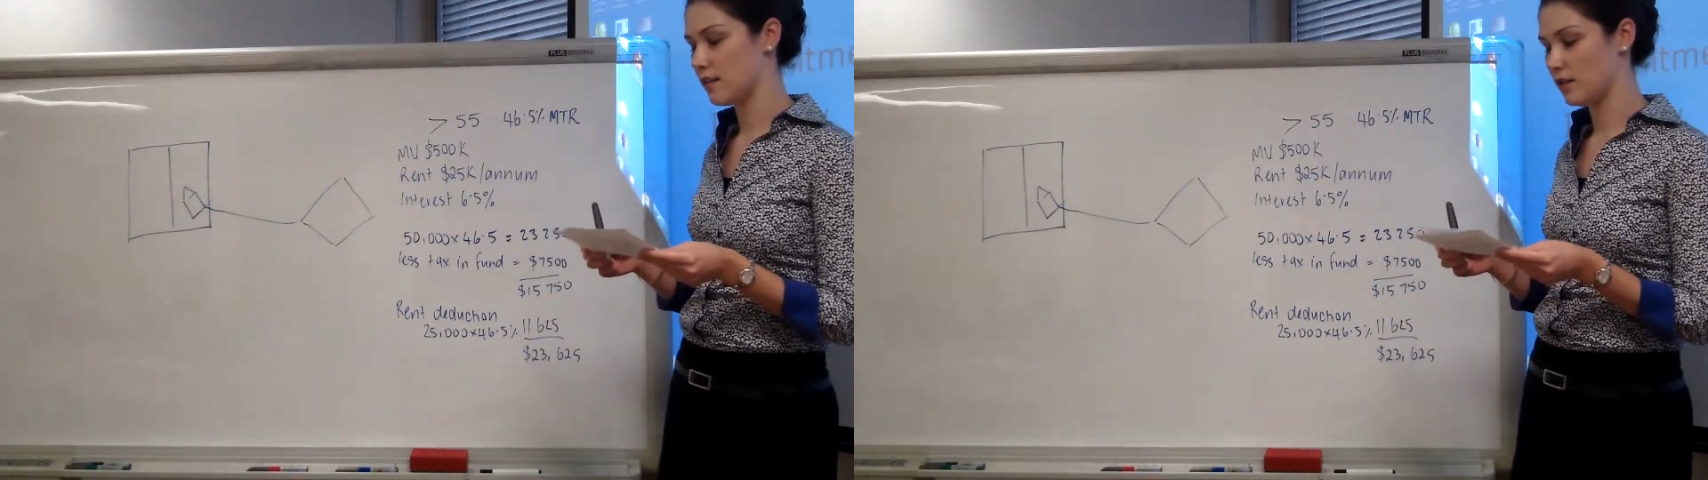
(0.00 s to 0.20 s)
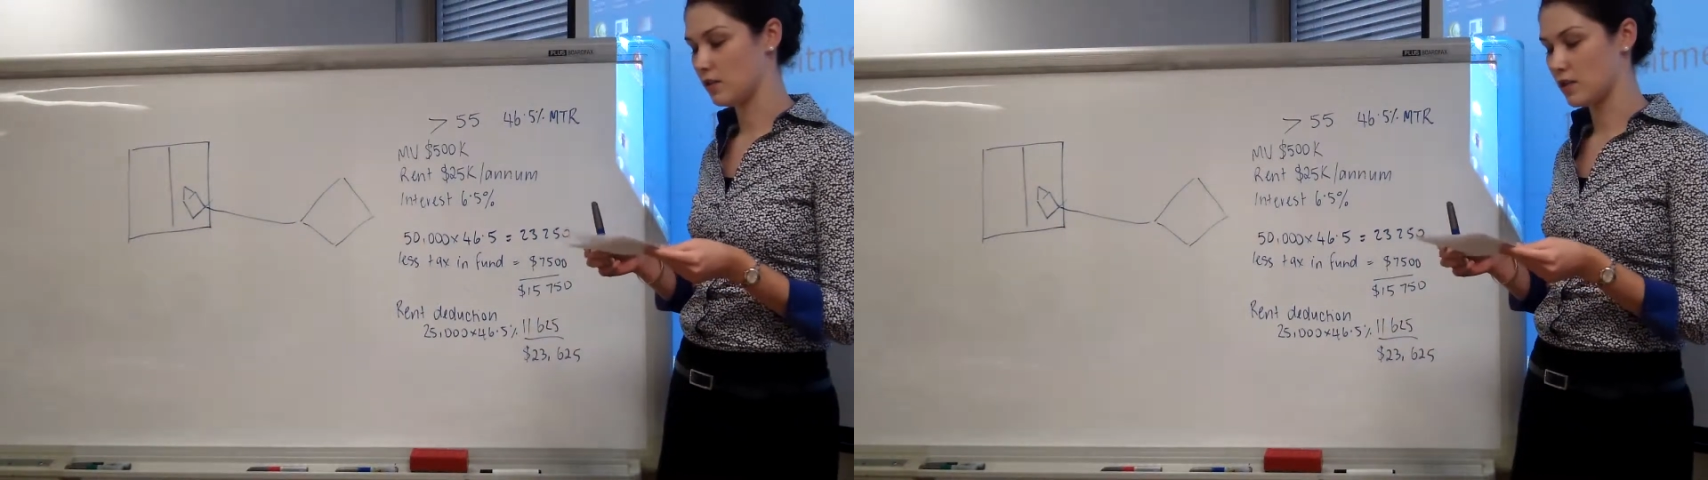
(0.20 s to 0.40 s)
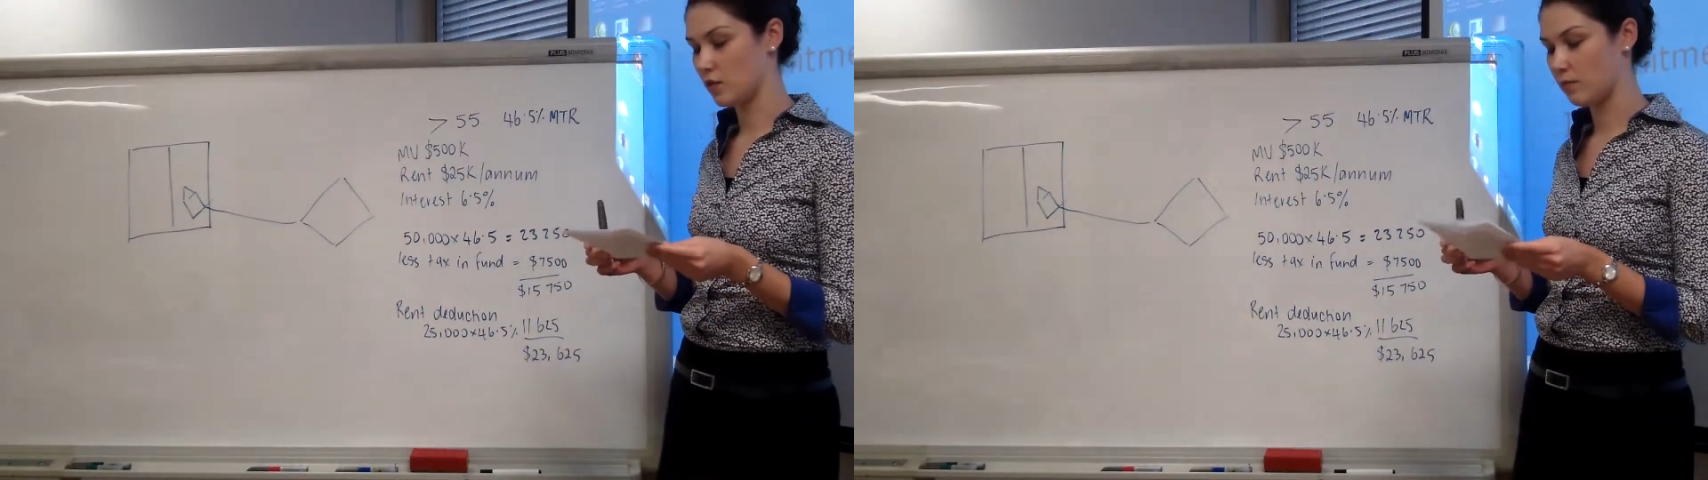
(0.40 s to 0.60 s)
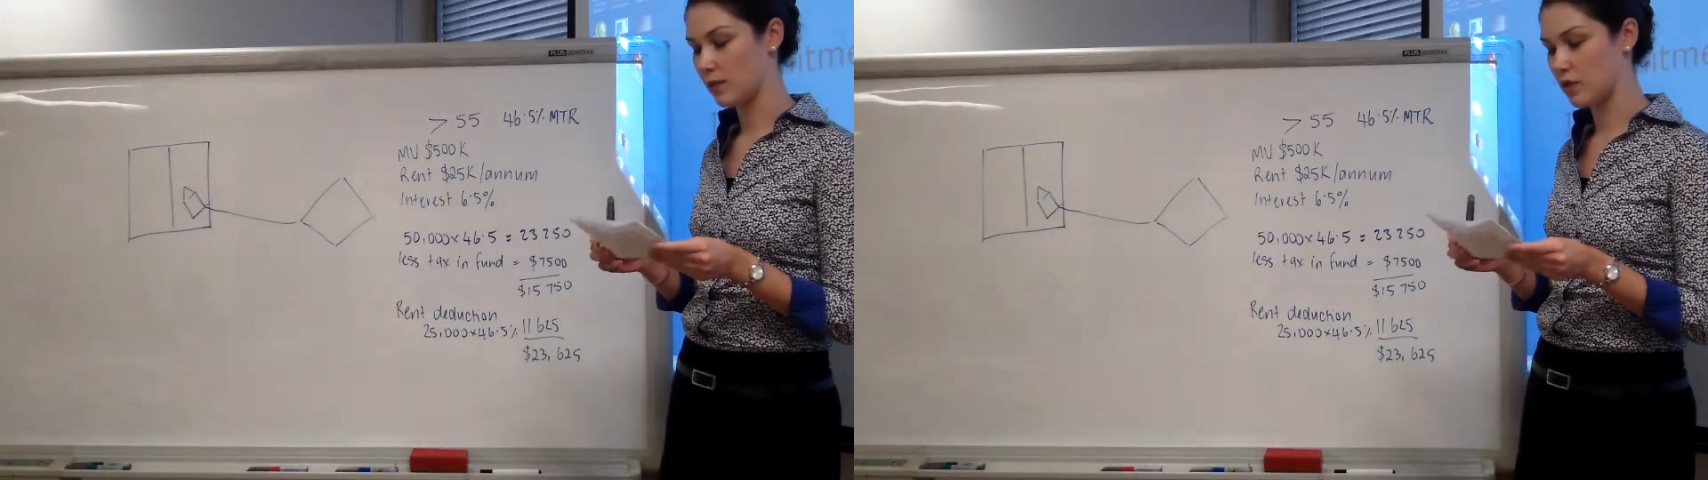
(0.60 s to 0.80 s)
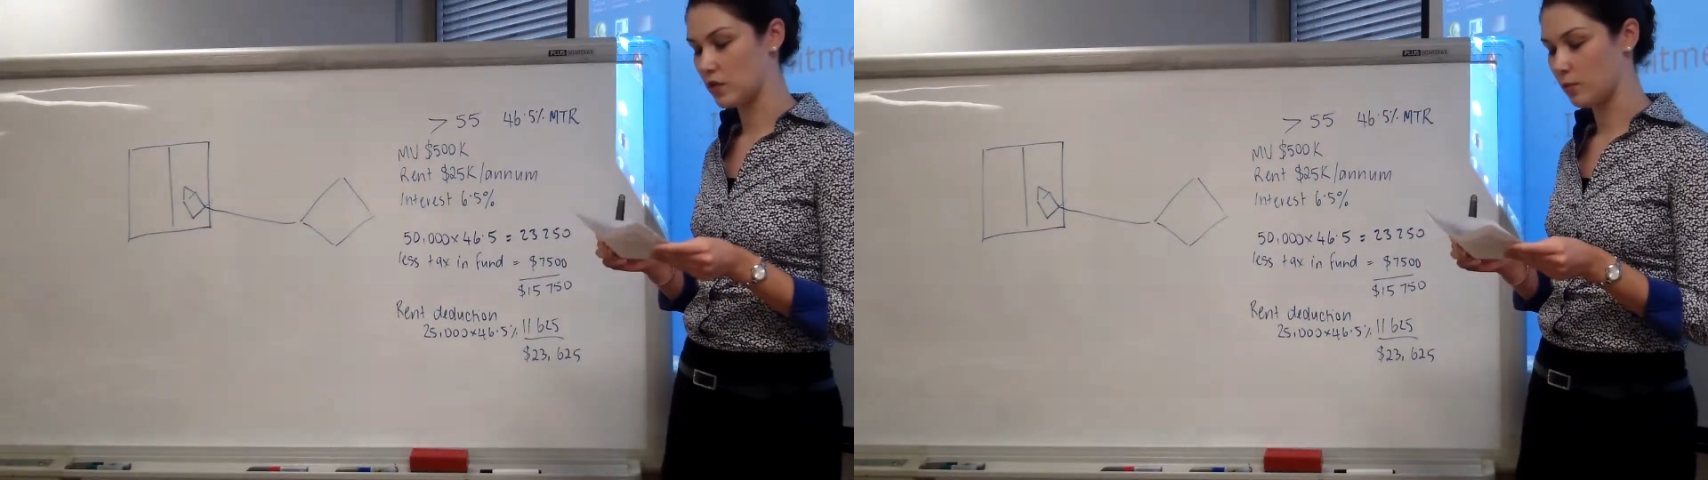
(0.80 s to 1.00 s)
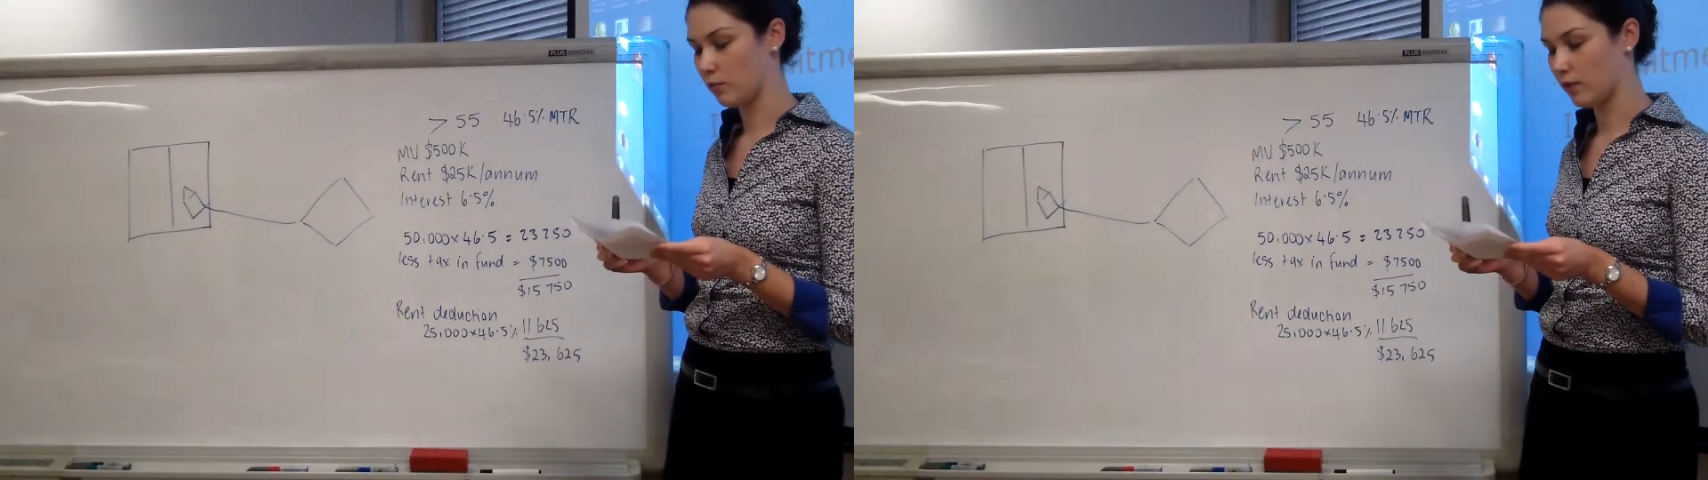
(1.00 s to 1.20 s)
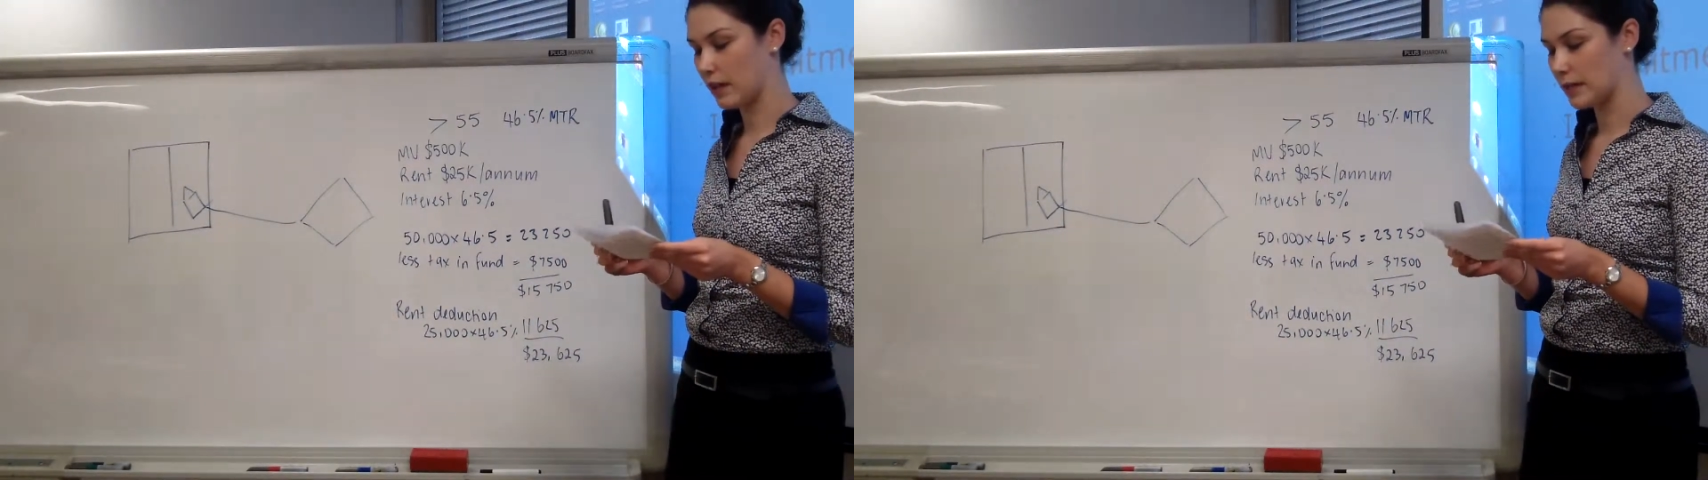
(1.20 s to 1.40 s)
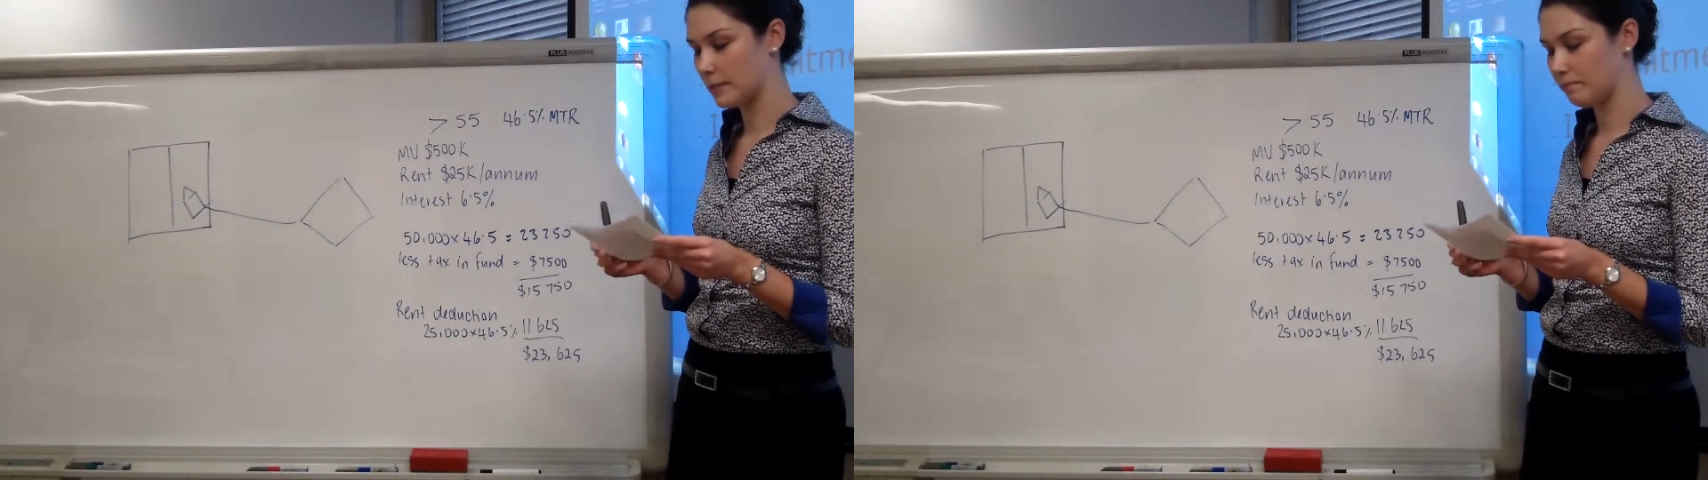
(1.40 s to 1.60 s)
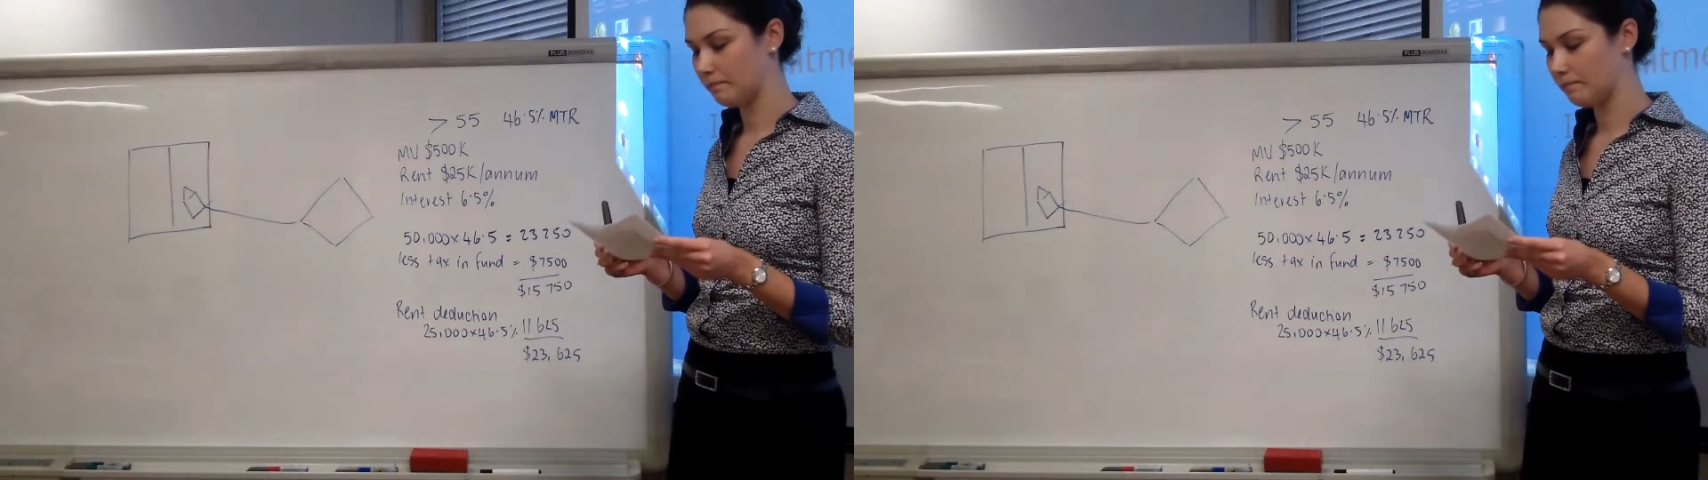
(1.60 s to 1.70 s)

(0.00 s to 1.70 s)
in the self-managed super fund.